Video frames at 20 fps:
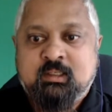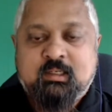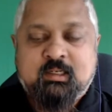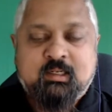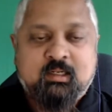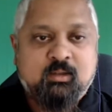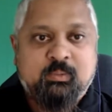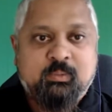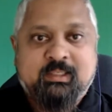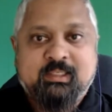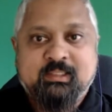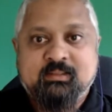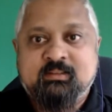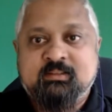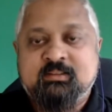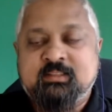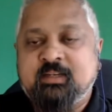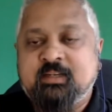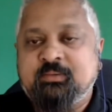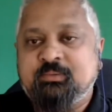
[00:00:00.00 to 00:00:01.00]
We can
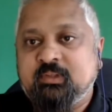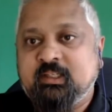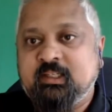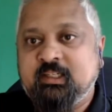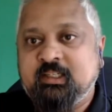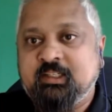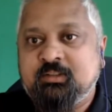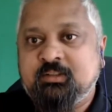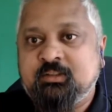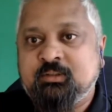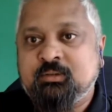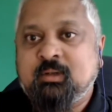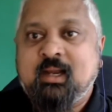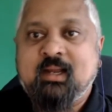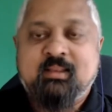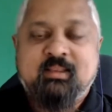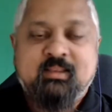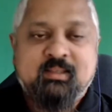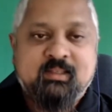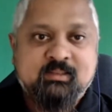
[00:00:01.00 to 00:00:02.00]
safely try
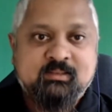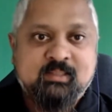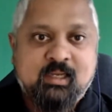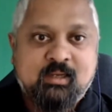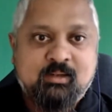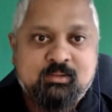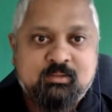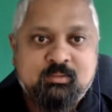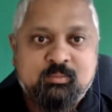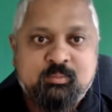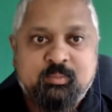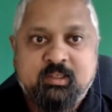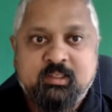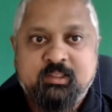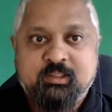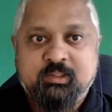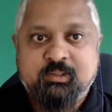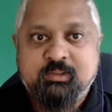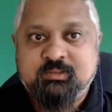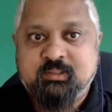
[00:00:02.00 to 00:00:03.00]
things out by
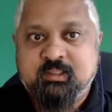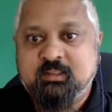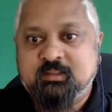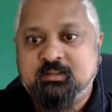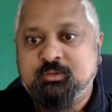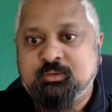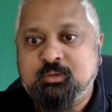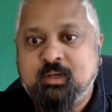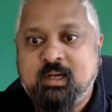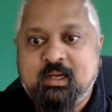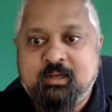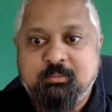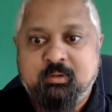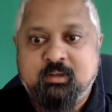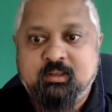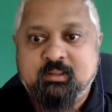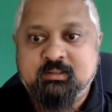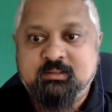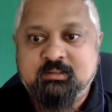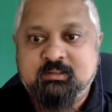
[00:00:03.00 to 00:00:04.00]
using dry
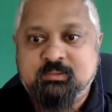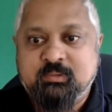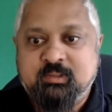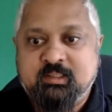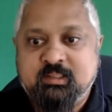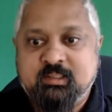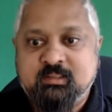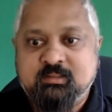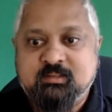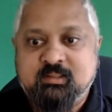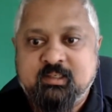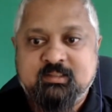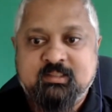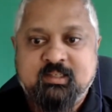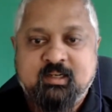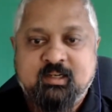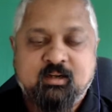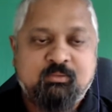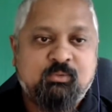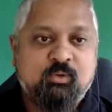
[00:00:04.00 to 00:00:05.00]
runs with things like
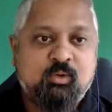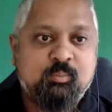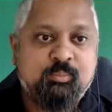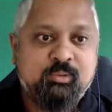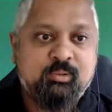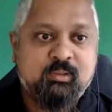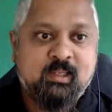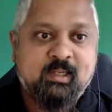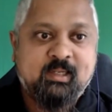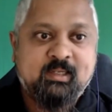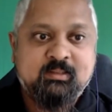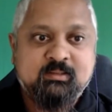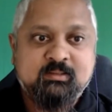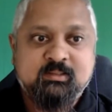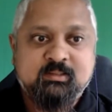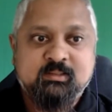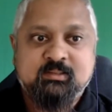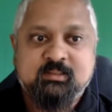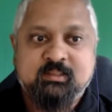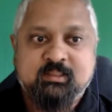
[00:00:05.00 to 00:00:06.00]
Terraform Plan
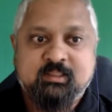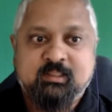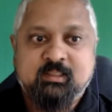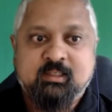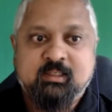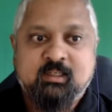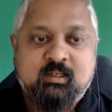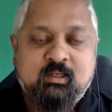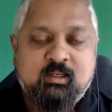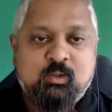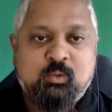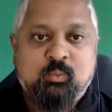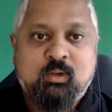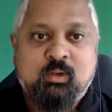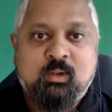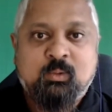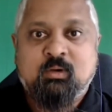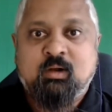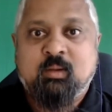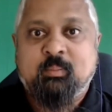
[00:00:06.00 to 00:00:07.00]
to see
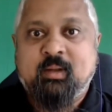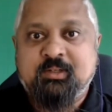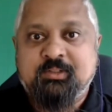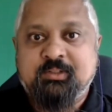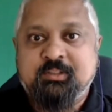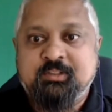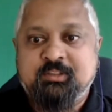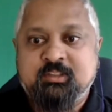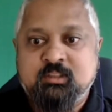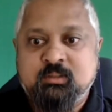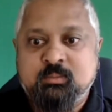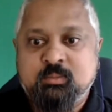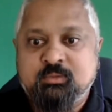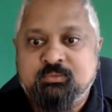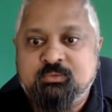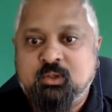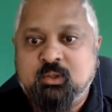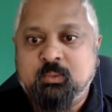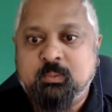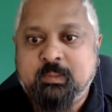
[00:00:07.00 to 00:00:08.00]
what we're about to do
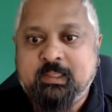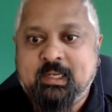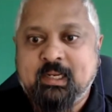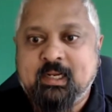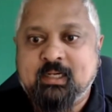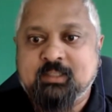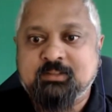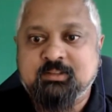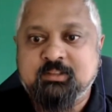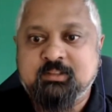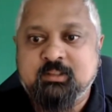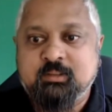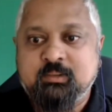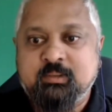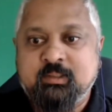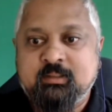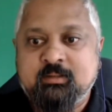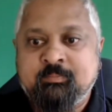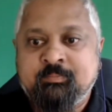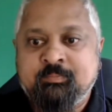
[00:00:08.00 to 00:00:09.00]
before we actually do
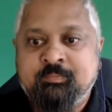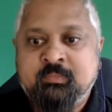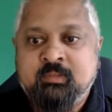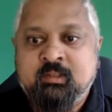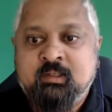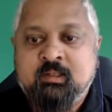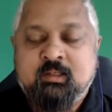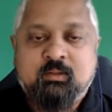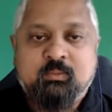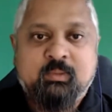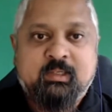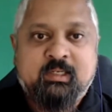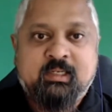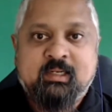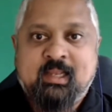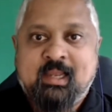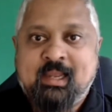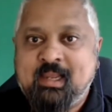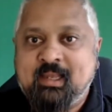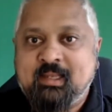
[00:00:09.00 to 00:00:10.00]
it. We can
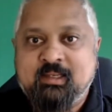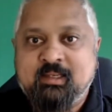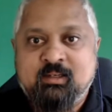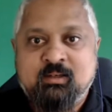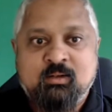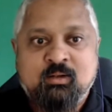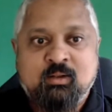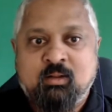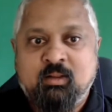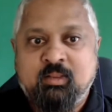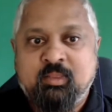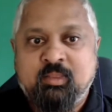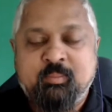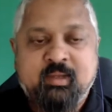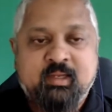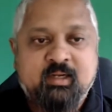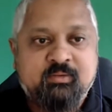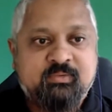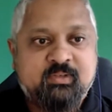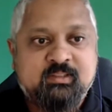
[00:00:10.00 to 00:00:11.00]
add in all the
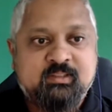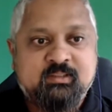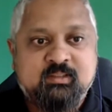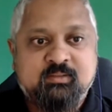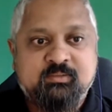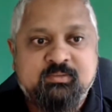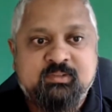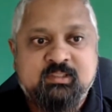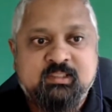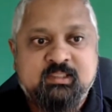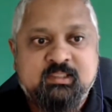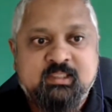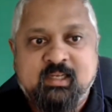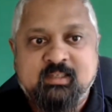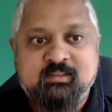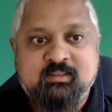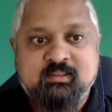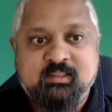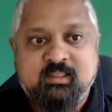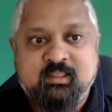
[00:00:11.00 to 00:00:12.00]
benefits of
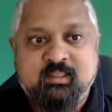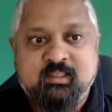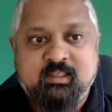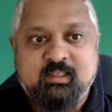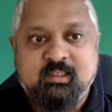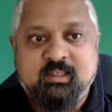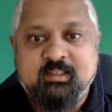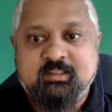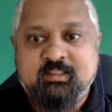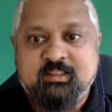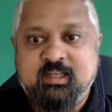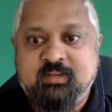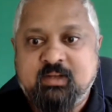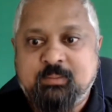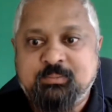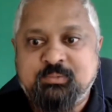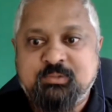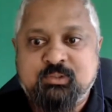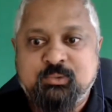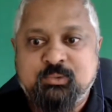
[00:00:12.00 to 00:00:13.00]
CI/CD and
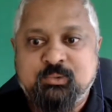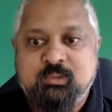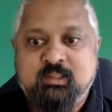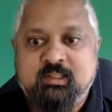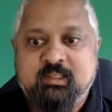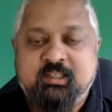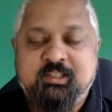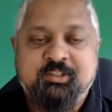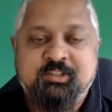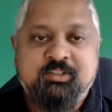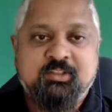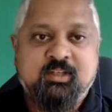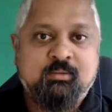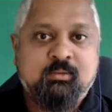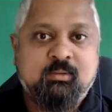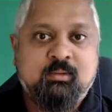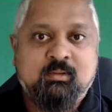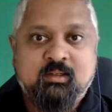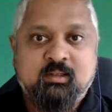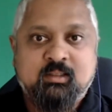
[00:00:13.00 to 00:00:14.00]
DevOps tooling in
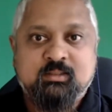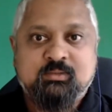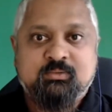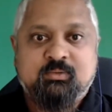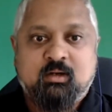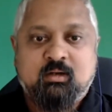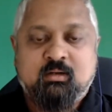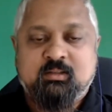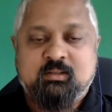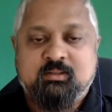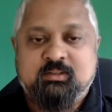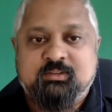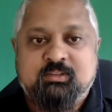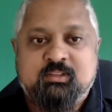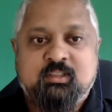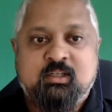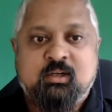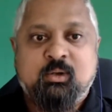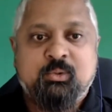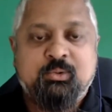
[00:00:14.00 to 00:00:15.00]
general, as far as
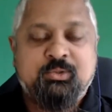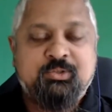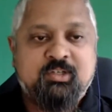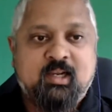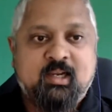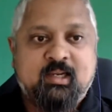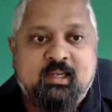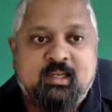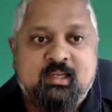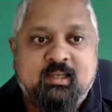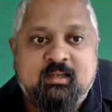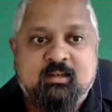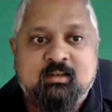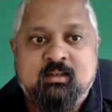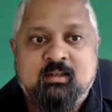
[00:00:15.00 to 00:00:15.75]
code checking